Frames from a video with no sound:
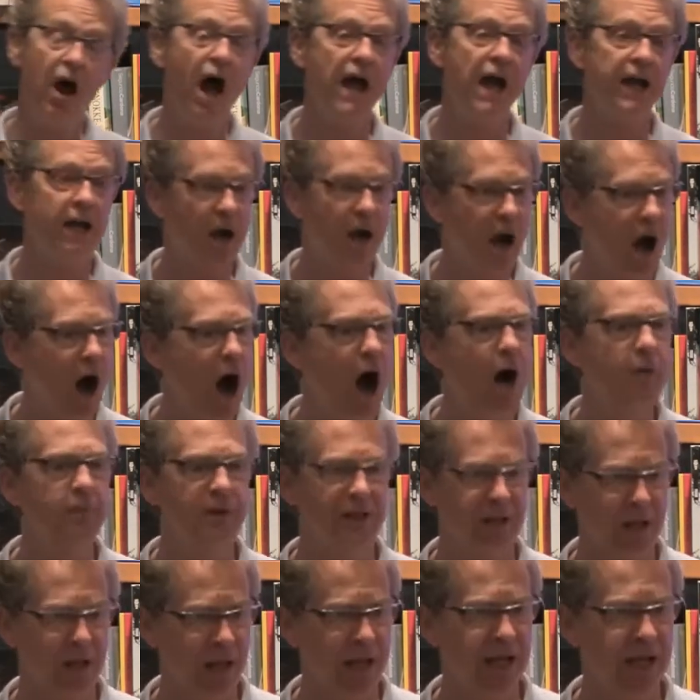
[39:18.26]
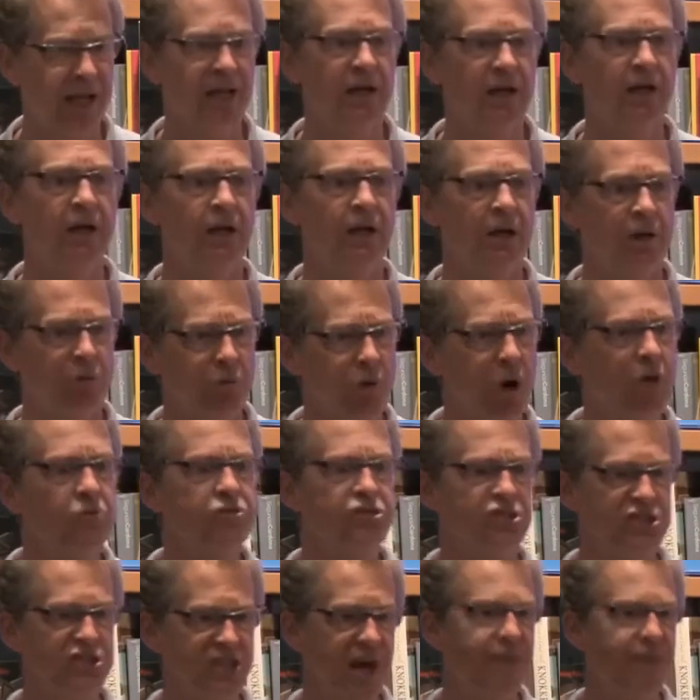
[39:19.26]
commonly wrote
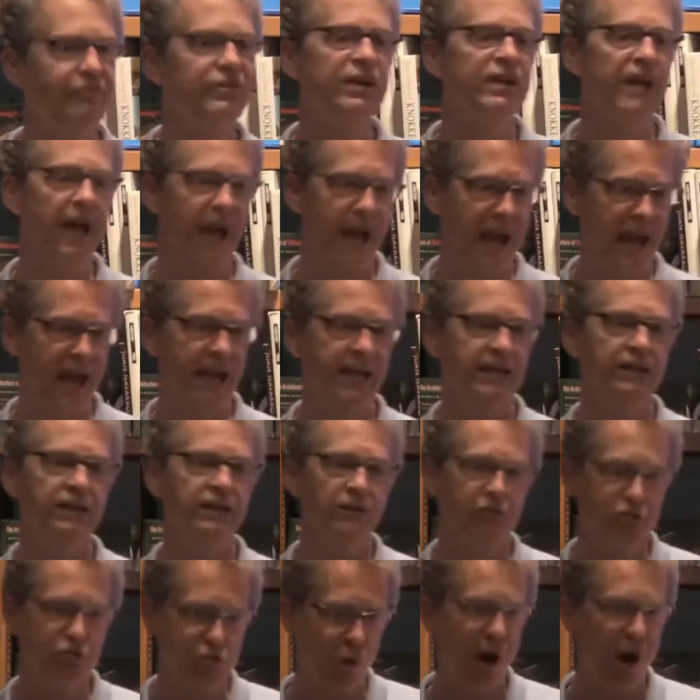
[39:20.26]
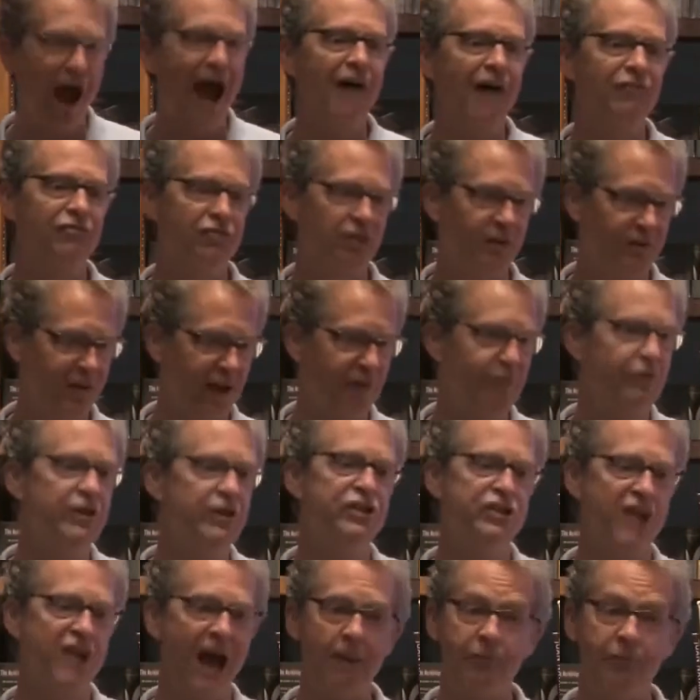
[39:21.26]
7 to 8 drafts of every
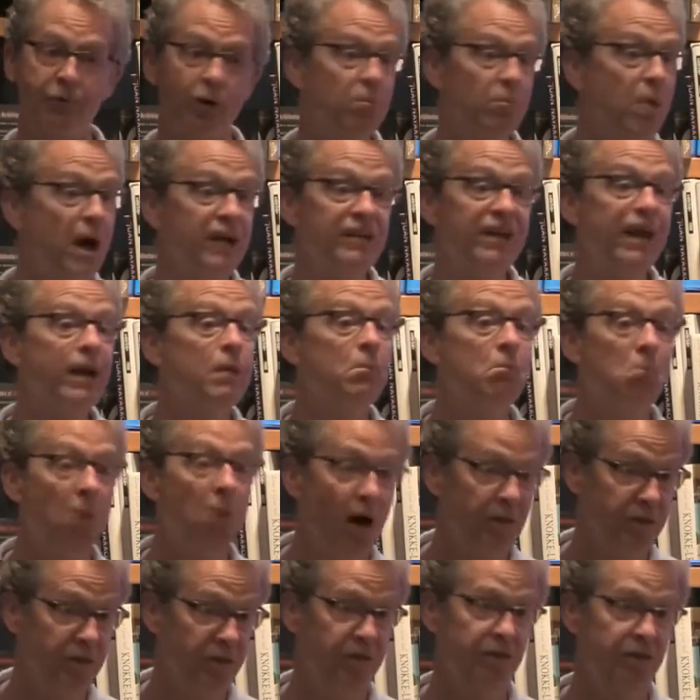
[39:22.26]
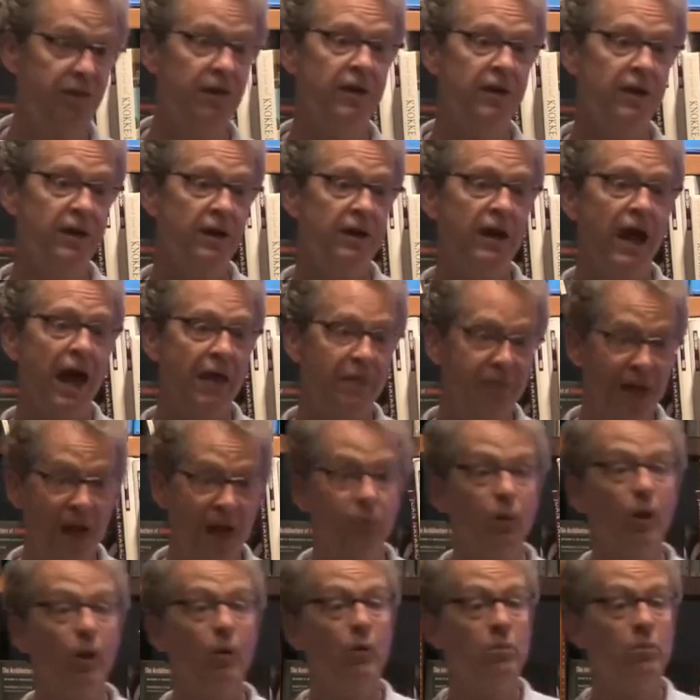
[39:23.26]
chapter. It might take a month. And then
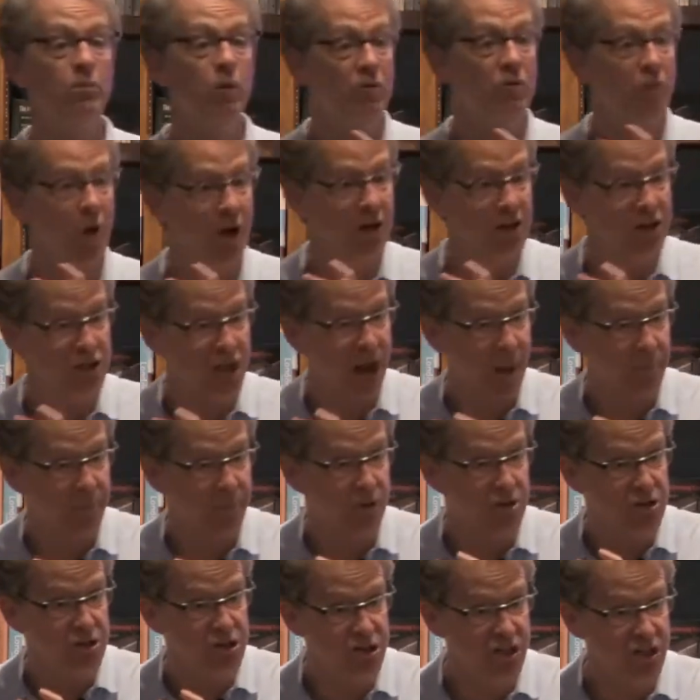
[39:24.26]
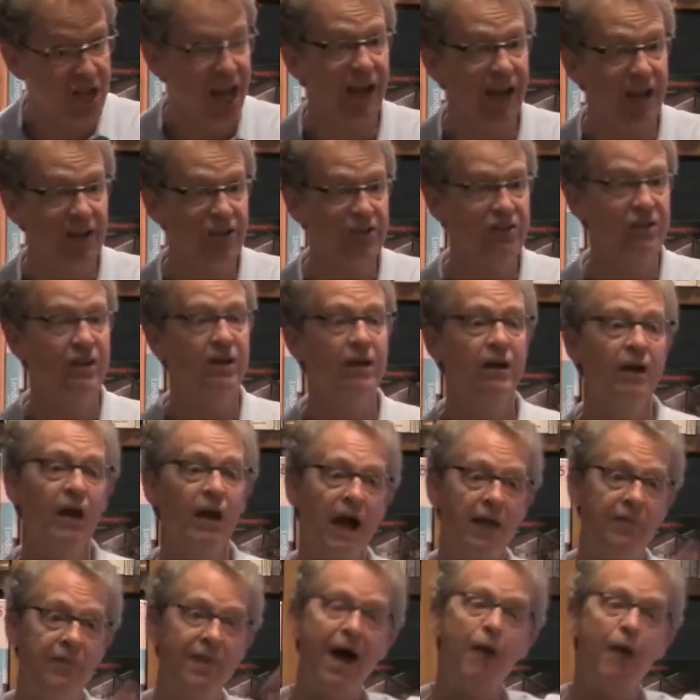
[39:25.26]
we would move on to chapter 6,
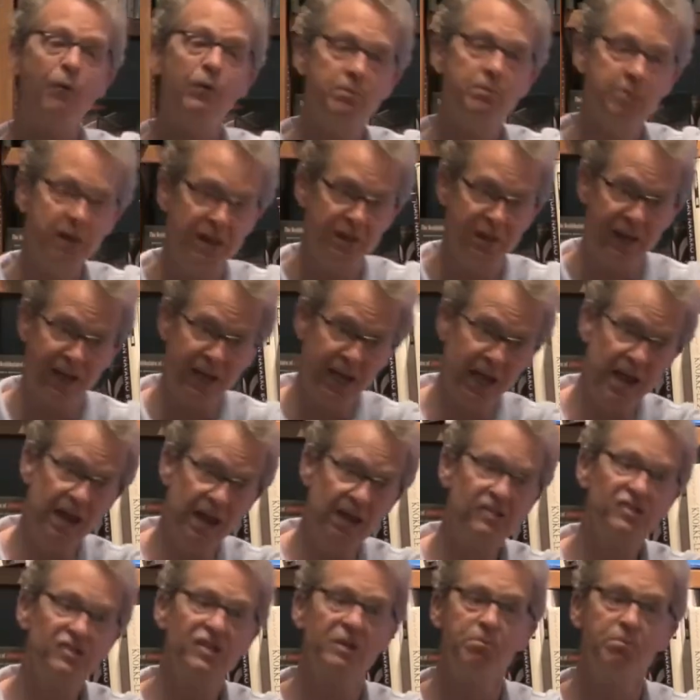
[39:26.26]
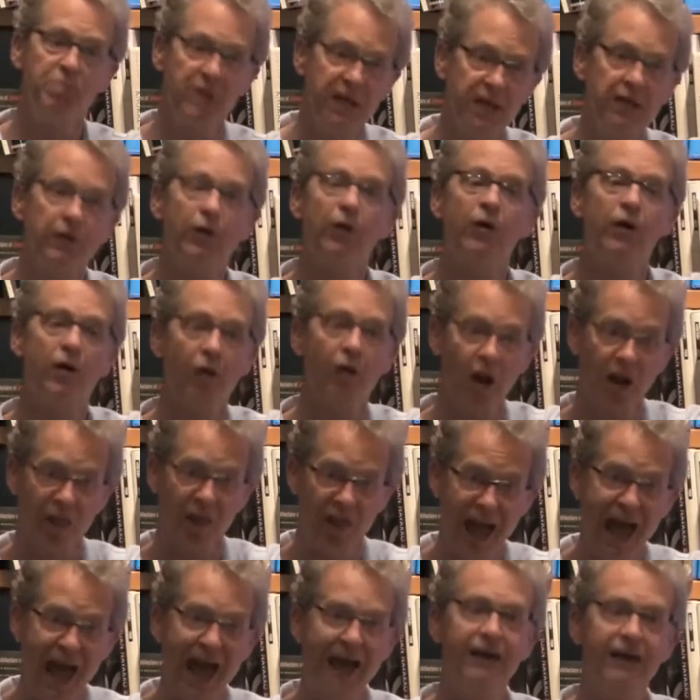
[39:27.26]
and that would be the kids and Peter and all of
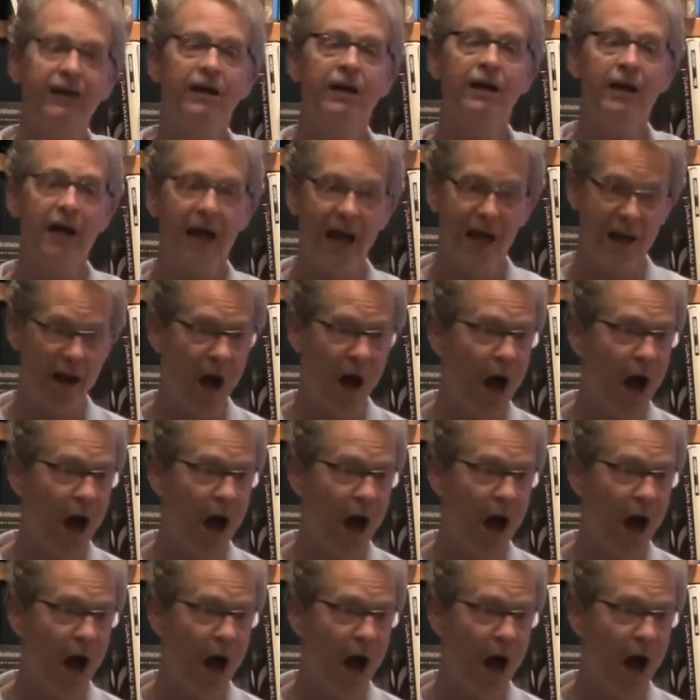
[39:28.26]
that. And I